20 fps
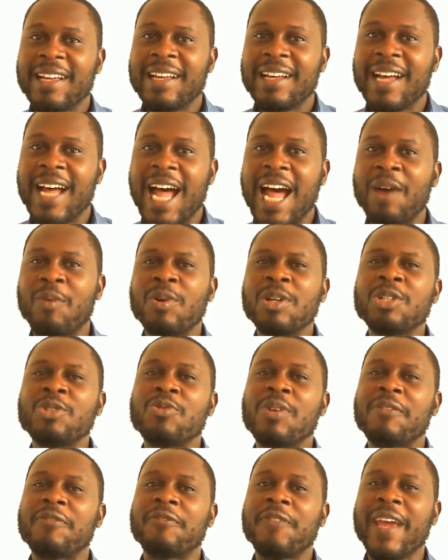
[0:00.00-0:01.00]
I want to
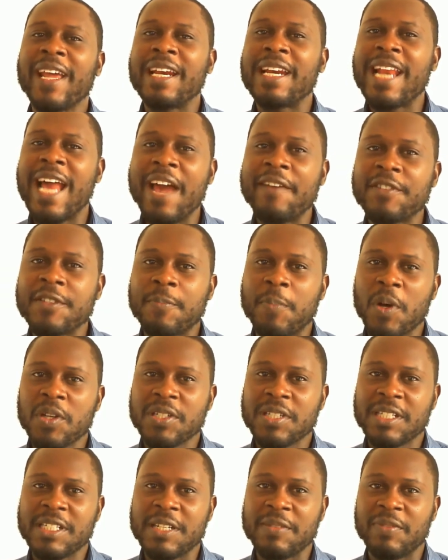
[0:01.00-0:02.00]
affect lives
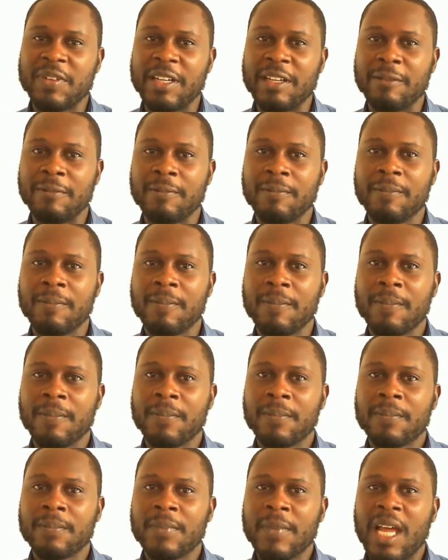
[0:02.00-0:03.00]
positively.
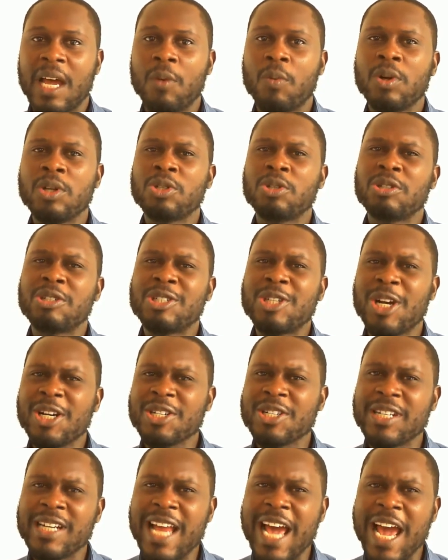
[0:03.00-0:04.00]
I want to
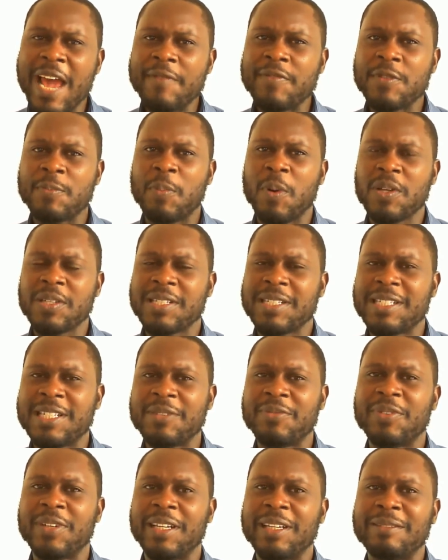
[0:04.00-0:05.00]
touch lives
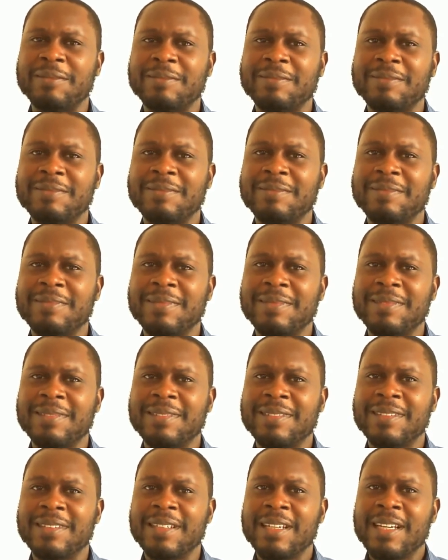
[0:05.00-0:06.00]
positively.
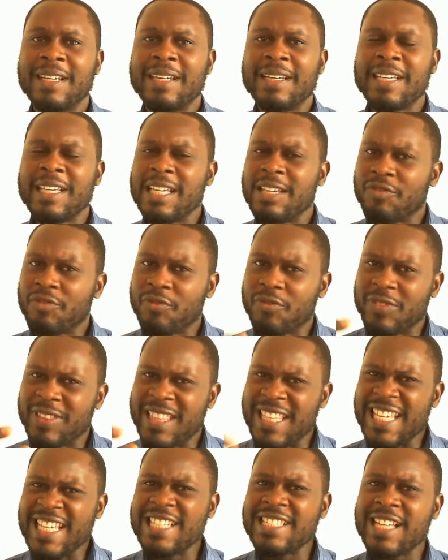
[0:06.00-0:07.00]
If
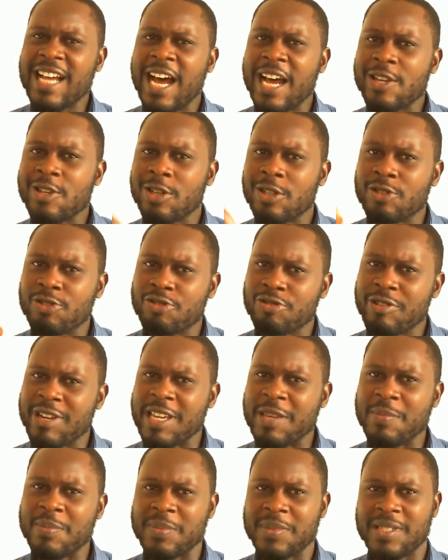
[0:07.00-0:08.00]
these are your
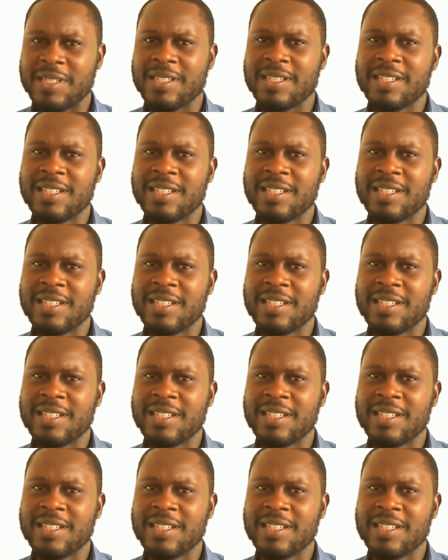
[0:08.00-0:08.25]
dreams,